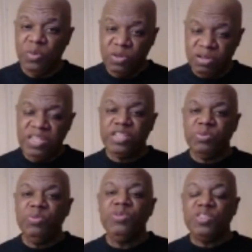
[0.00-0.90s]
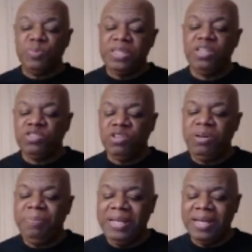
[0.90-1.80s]
we're going to get through this, but there's
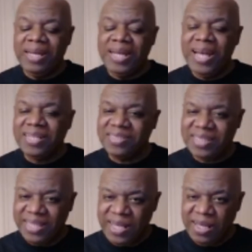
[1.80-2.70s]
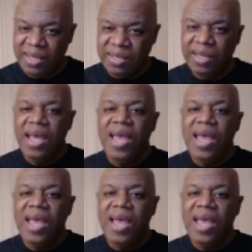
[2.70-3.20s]
going to be a next thing.